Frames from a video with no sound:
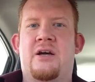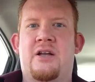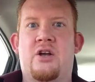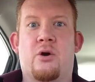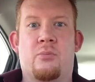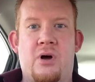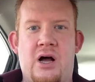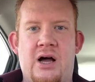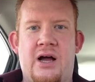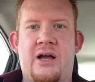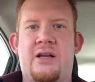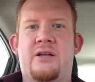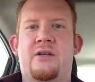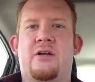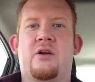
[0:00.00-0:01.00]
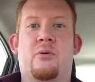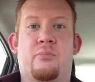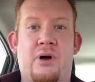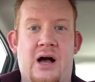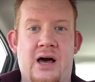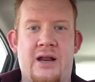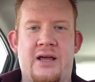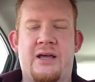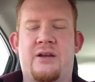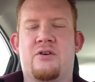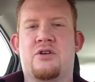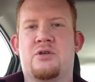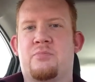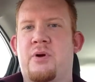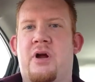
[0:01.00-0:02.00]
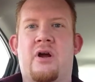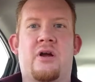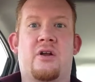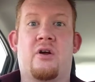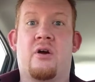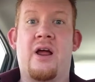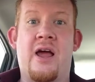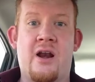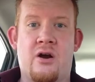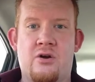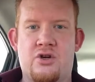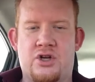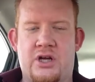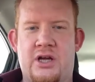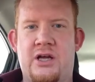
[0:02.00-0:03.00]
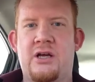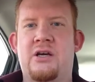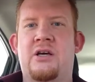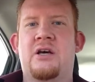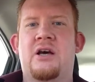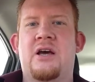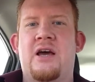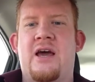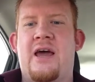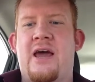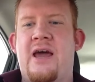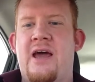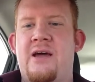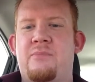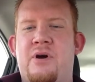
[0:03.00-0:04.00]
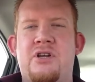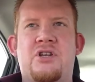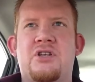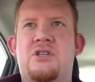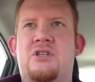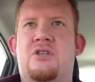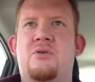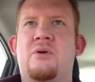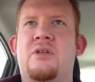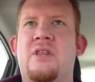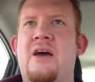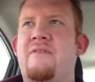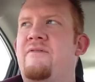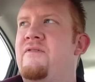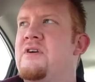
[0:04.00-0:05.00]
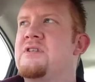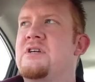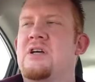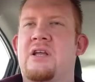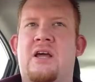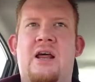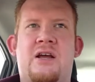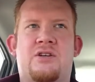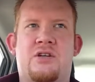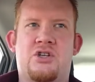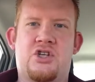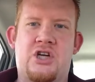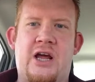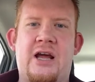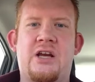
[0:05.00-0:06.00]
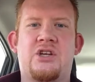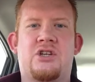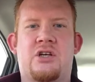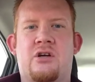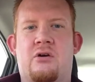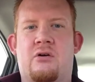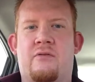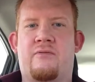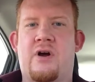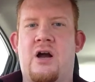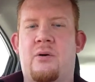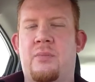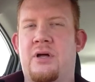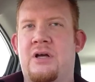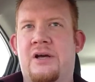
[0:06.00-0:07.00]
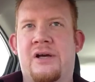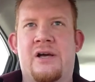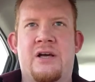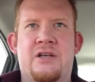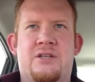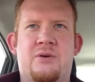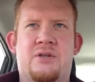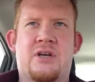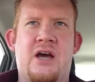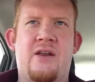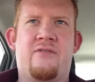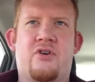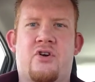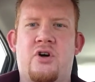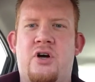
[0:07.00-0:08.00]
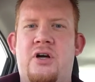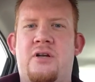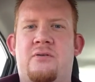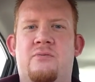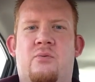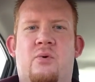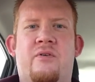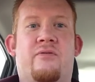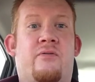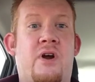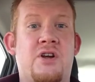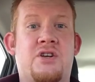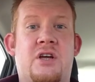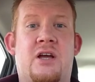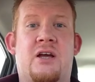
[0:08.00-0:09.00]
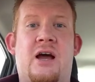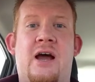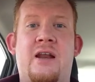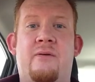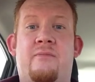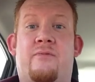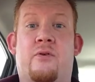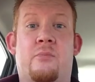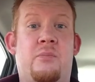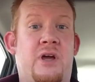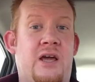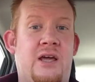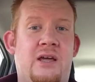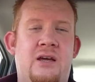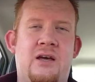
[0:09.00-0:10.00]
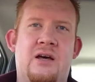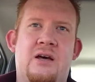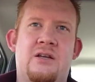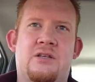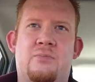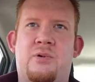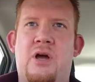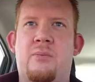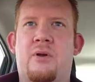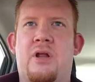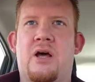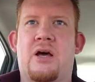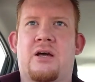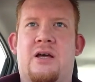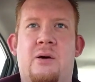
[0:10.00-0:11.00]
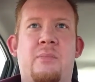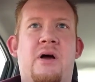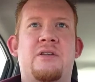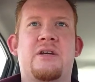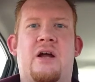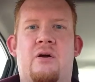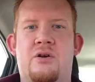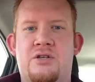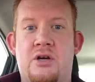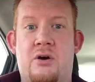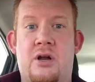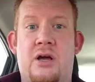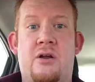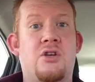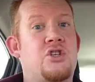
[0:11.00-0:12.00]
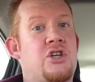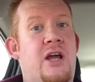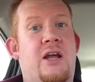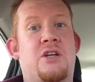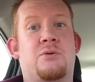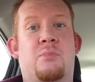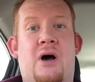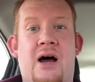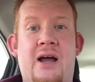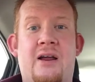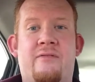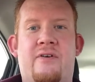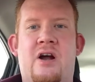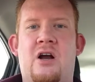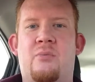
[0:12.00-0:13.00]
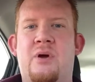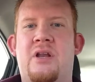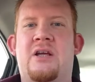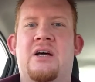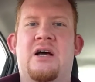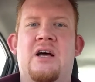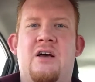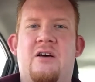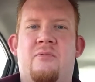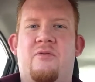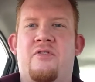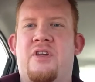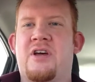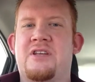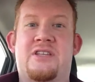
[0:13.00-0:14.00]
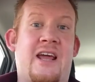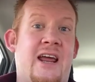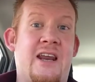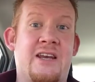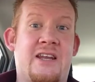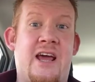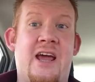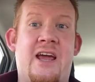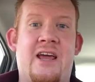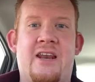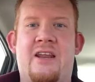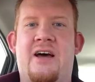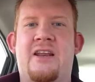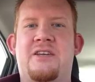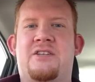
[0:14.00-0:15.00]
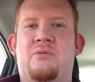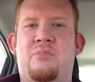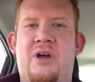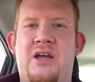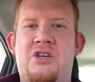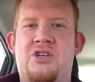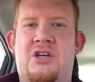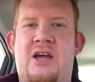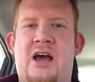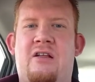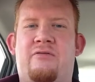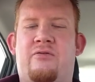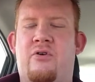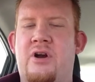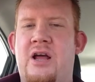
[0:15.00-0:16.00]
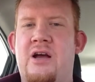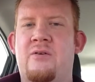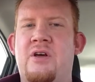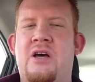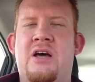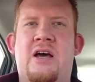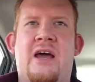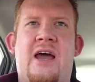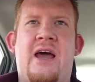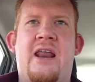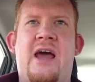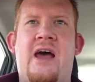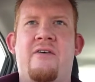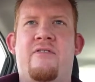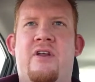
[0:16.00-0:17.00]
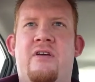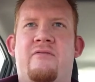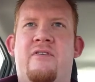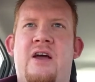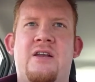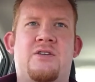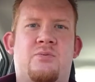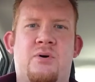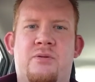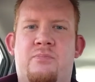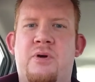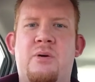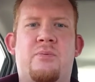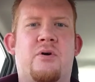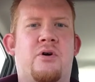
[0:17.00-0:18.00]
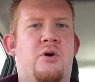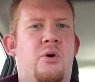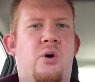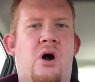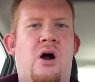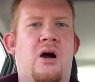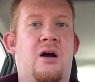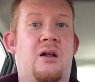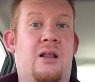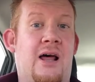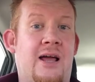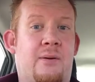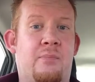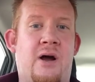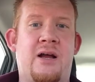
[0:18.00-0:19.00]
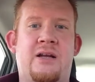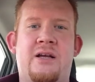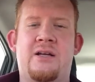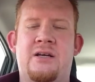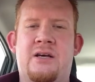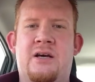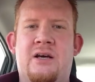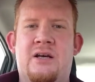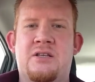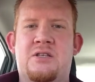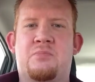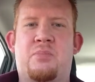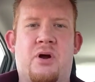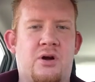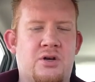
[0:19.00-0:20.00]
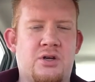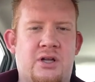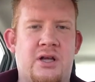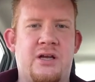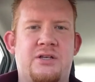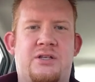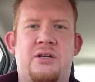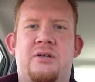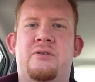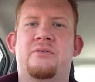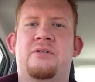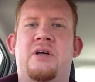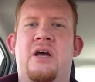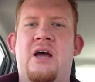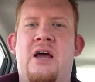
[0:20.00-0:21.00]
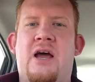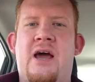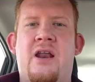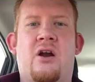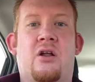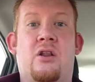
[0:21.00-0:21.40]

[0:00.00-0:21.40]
your mind, your body, your spirit, your energy. And by just doing that physically and actually changing your environment. So it's kind of a good refreshing item for me to be able to come out to Arizona and change my environment for the day-to-day in Huntington Beach, California. And have an event with people who are like-minded, spiritually attuned, and are